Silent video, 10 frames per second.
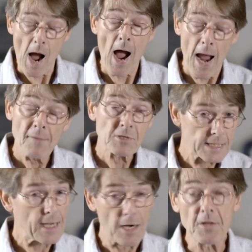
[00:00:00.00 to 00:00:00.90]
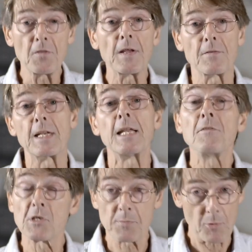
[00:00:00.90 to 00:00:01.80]
I have to say, I think that
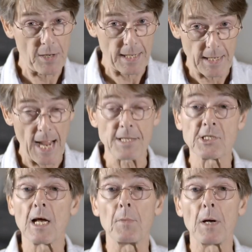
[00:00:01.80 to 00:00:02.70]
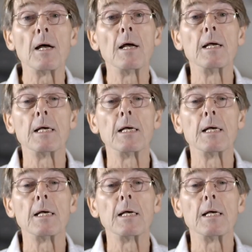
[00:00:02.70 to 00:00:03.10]
in the spring and summer,